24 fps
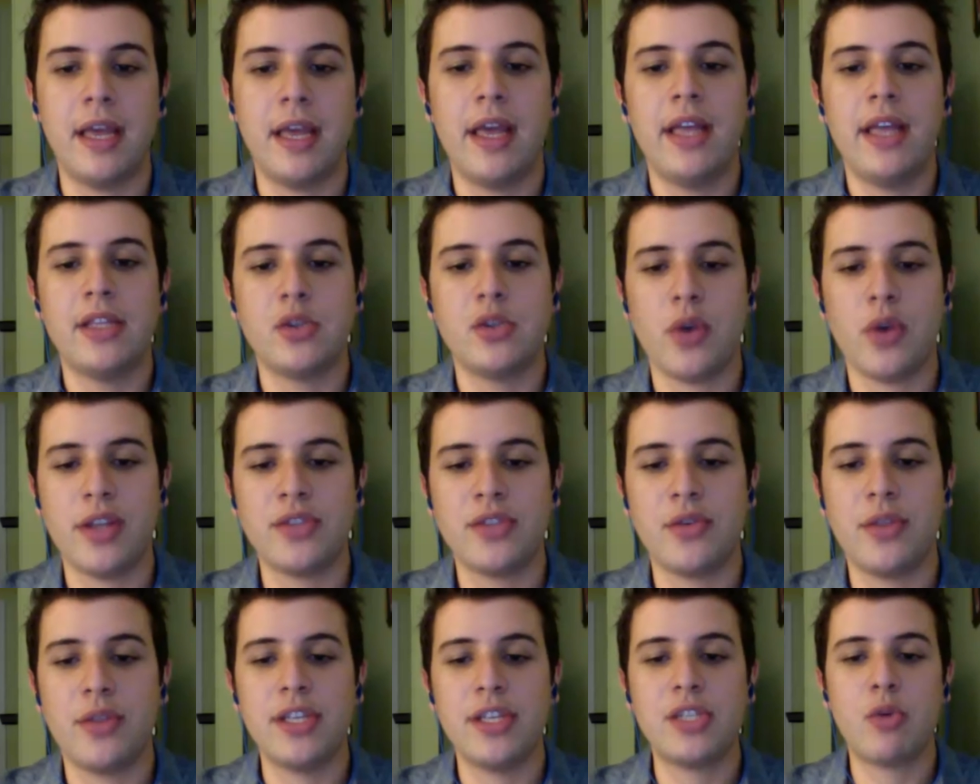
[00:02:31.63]
To answer
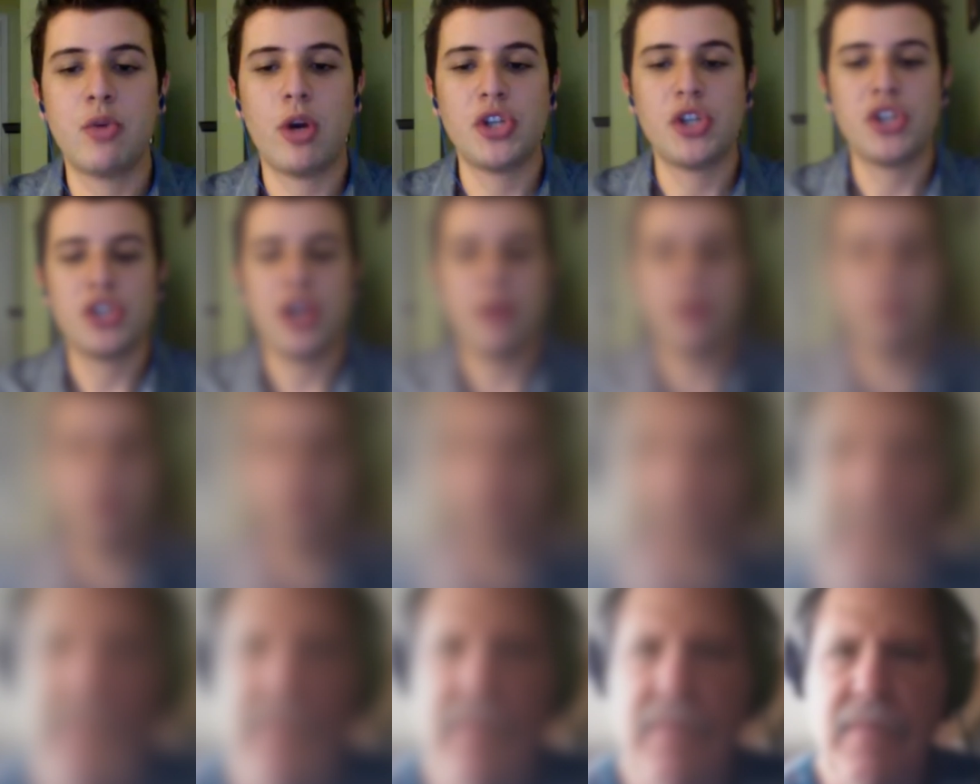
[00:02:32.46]
this question and
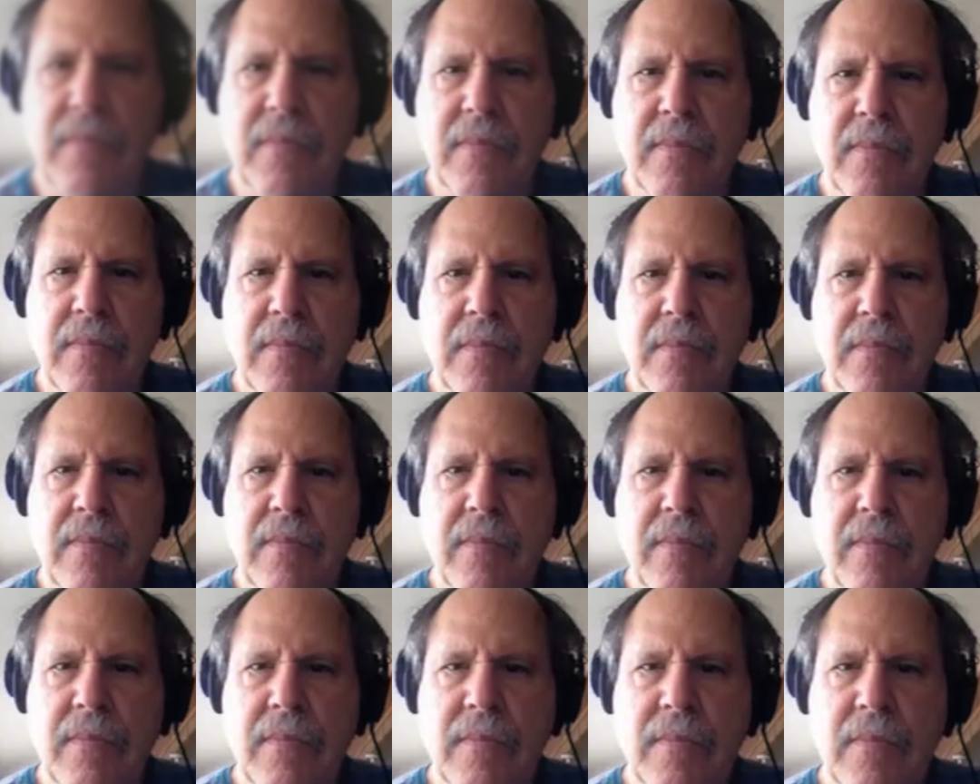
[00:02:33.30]
more, I have the privilege
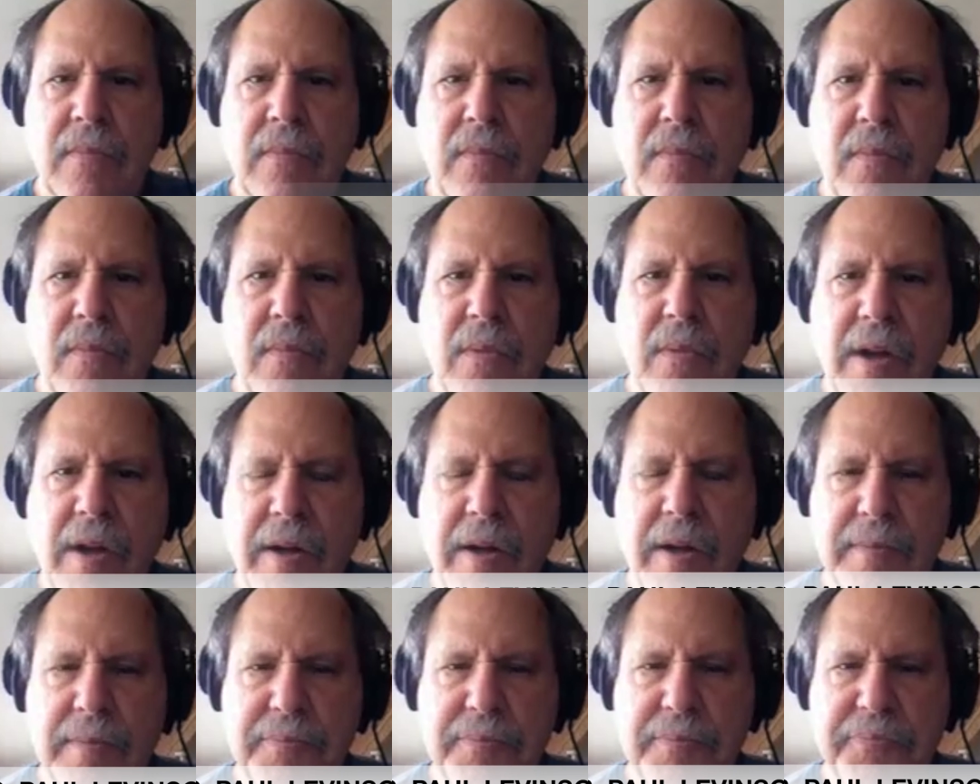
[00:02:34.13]
of interviewing
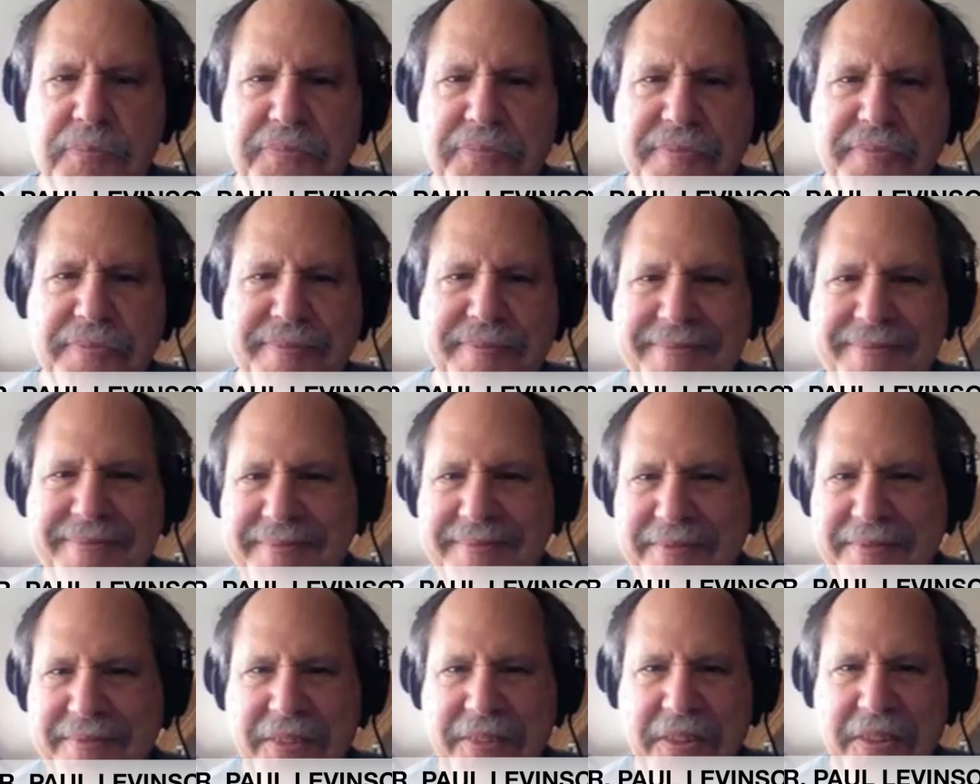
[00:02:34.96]
Dr. Paul Levinson,
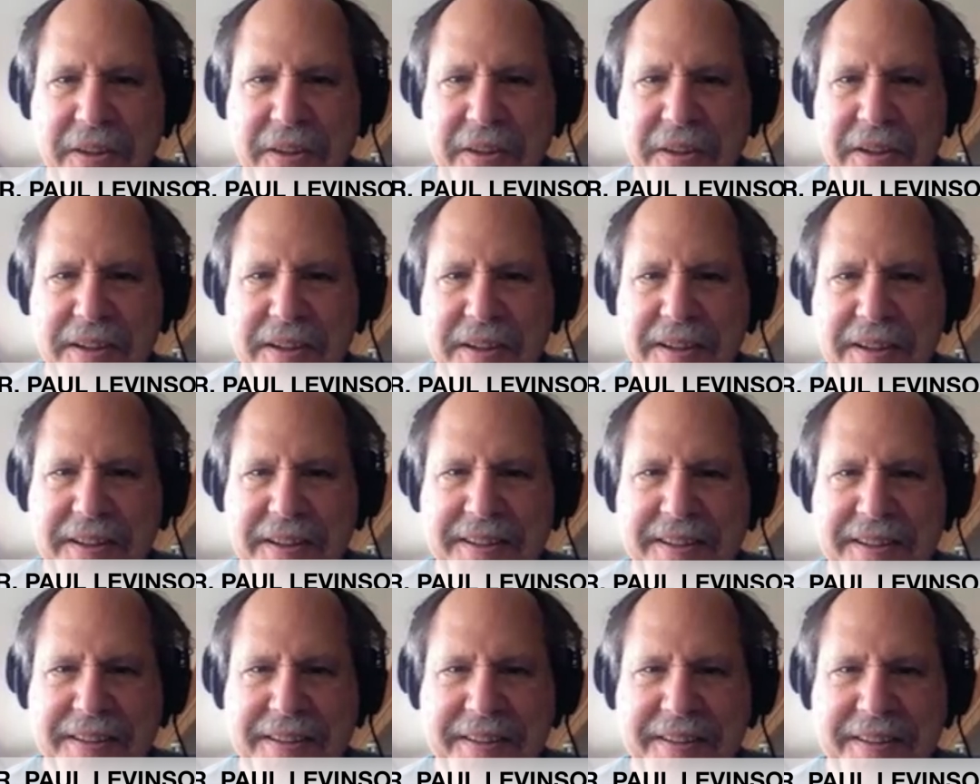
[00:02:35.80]
who is a
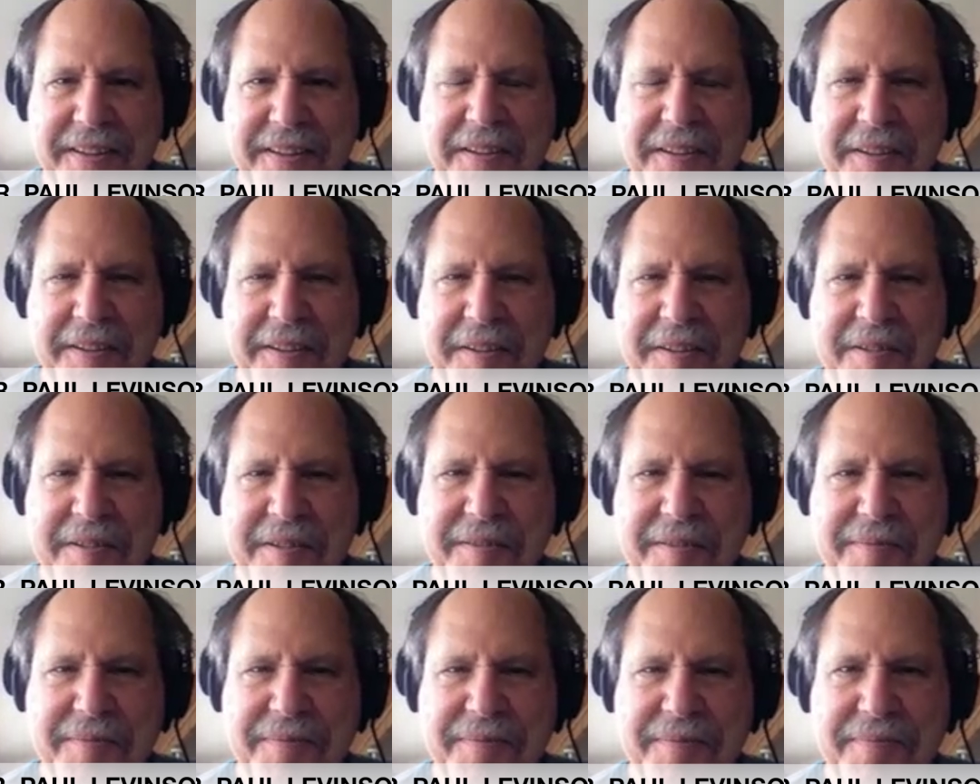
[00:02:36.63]
professor of
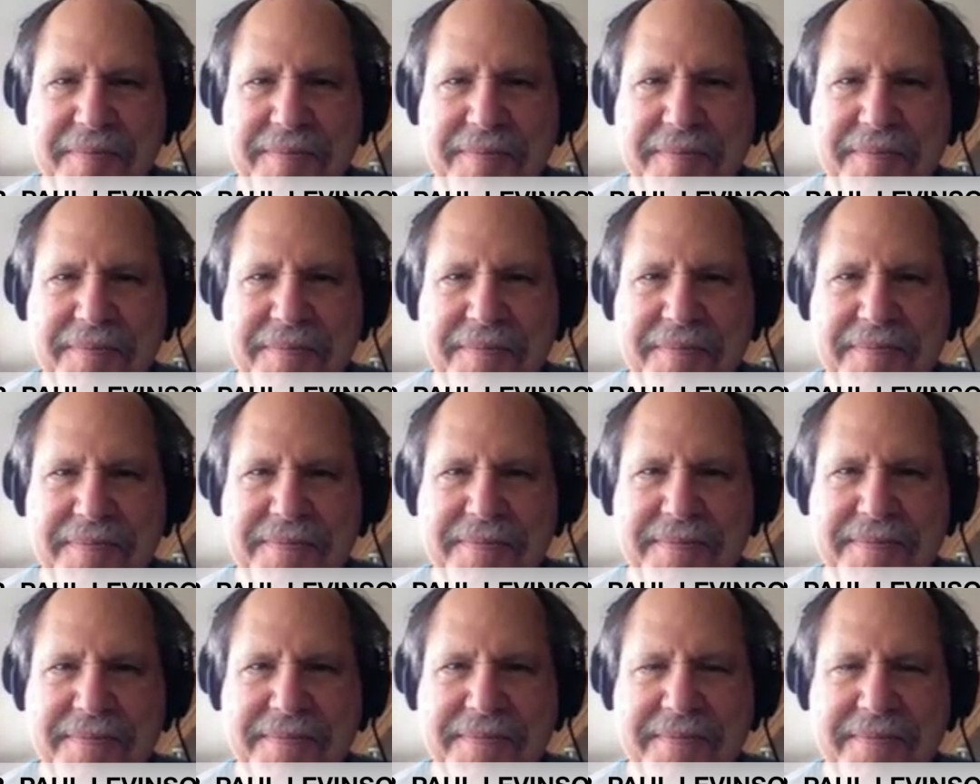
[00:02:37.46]
communication and media studies
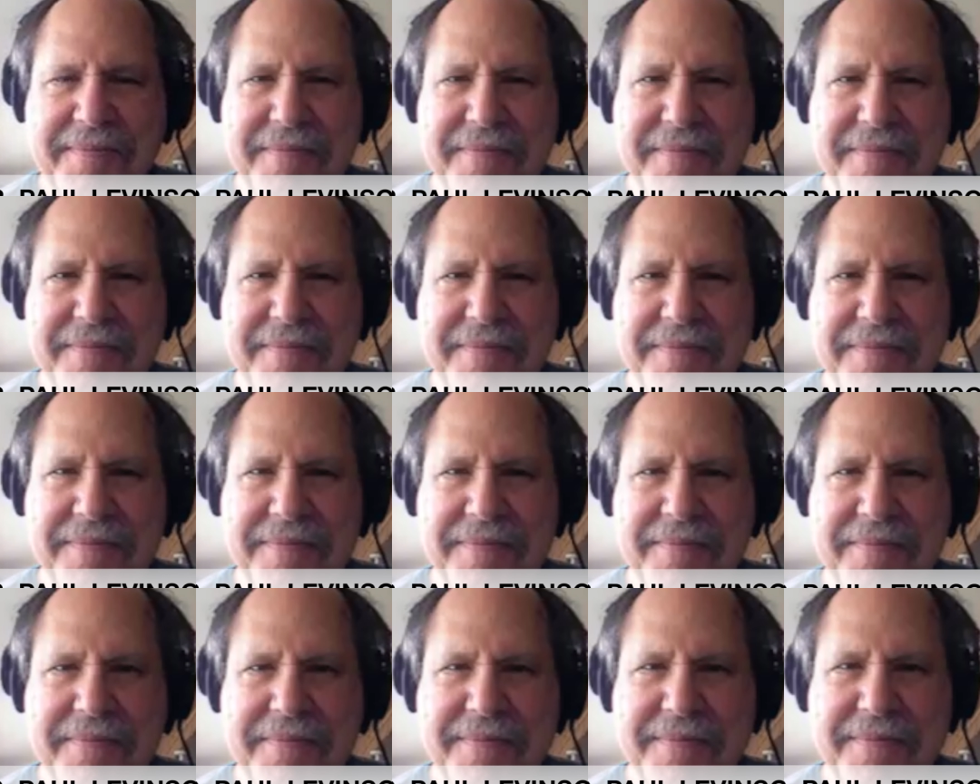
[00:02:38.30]
at Fordham
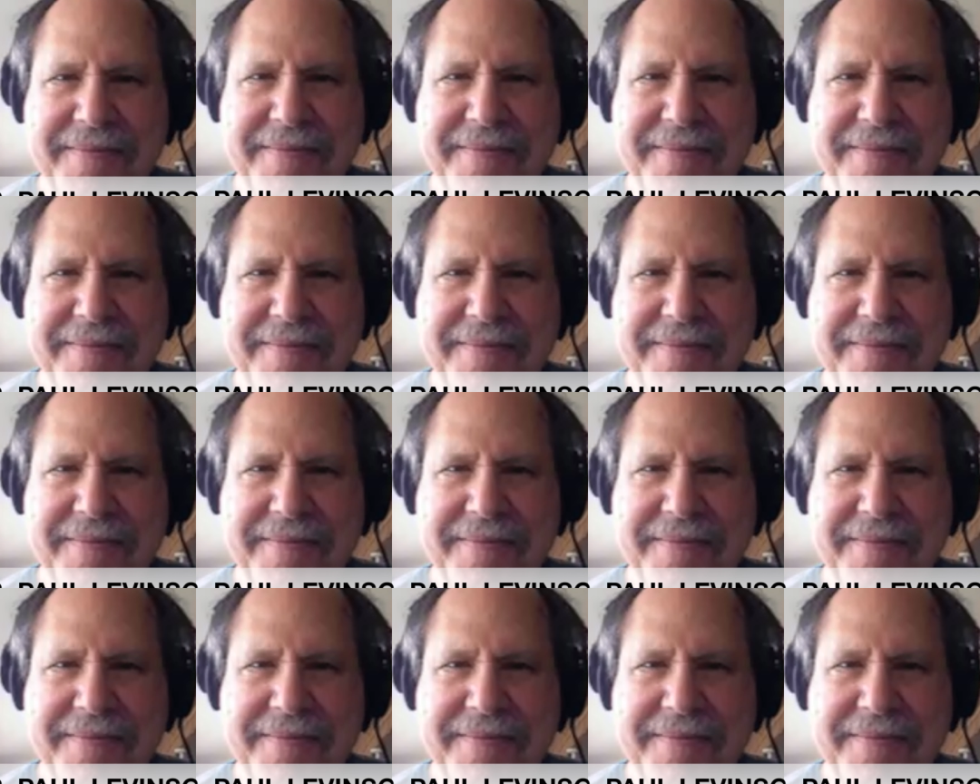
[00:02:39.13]
University.